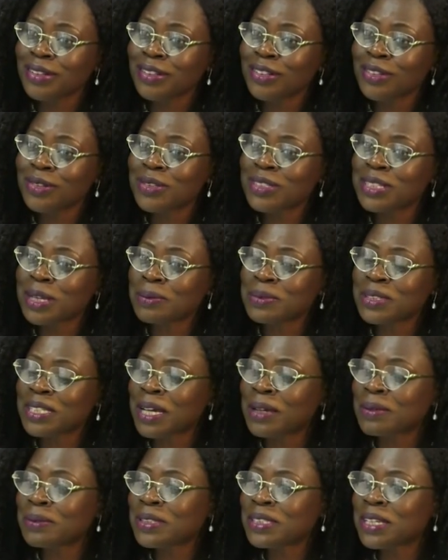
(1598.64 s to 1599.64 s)
you know,
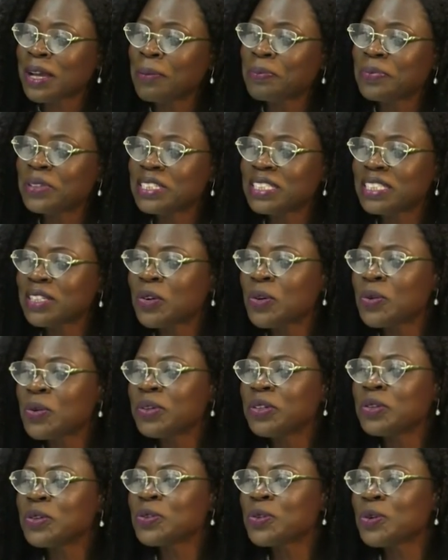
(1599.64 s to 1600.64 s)
sometimes companies say, oh,
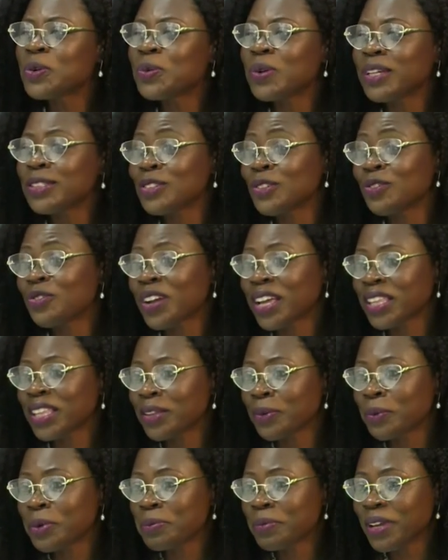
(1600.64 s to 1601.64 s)
we don't know where to find
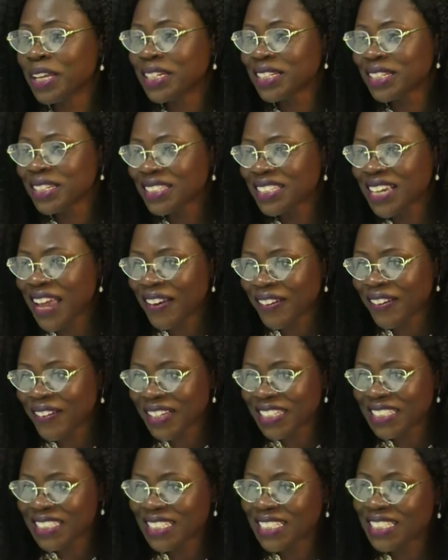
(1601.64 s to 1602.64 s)
the women
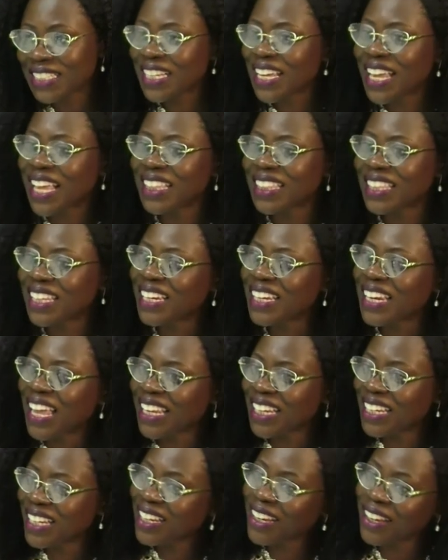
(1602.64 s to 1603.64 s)
directors. And they're
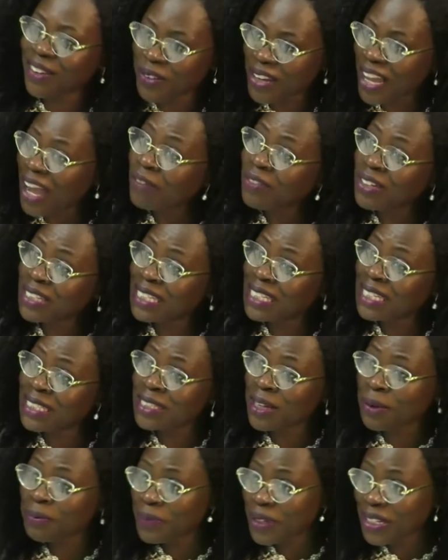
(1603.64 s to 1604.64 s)
like, here, we have a
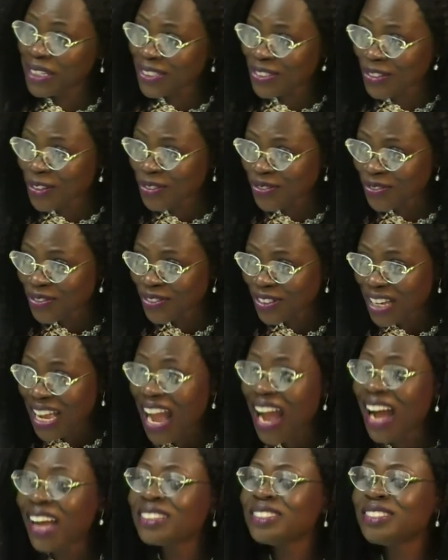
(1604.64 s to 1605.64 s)
database of
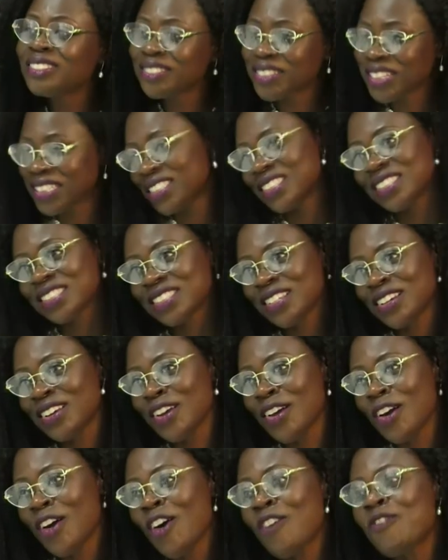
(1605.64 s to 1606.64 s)
hundreds
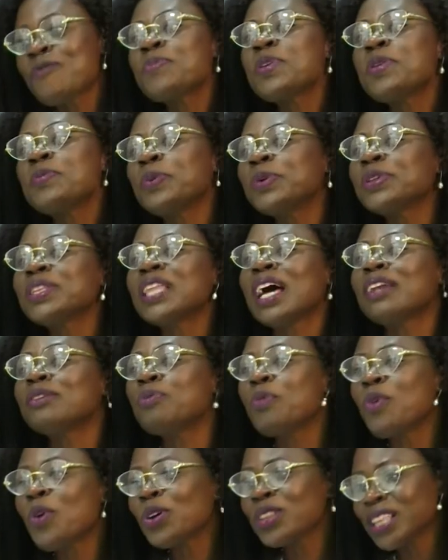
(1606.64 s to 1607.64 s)
of people that
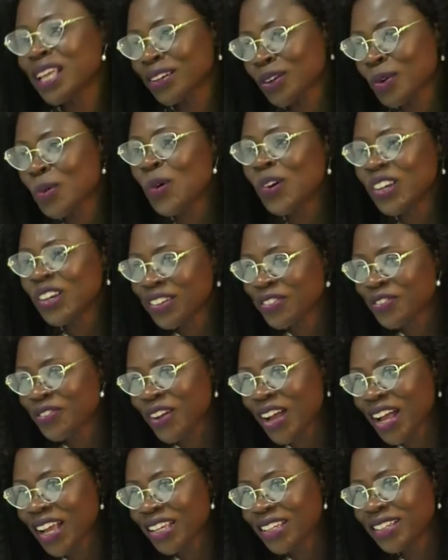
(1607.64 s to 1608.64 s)
more than
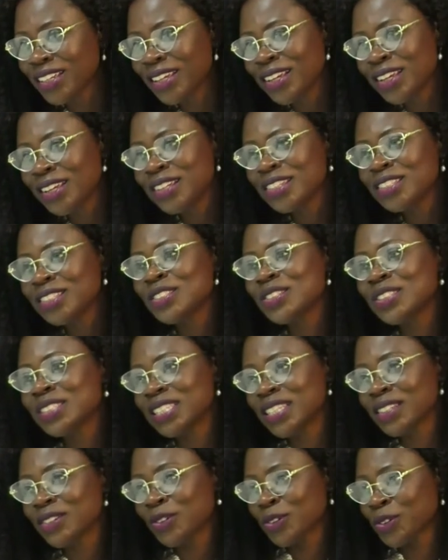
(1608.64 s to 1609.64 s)
qualify to
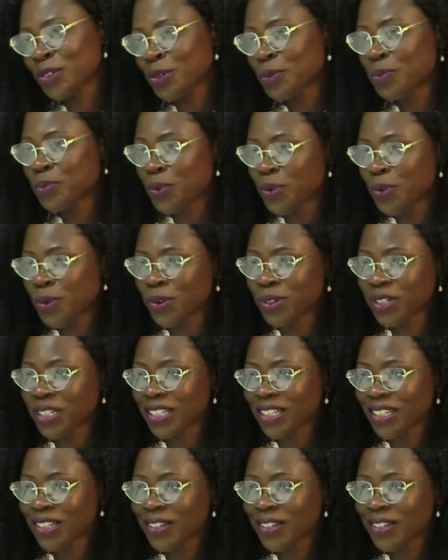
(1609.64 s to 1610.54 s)
sit on your board? So,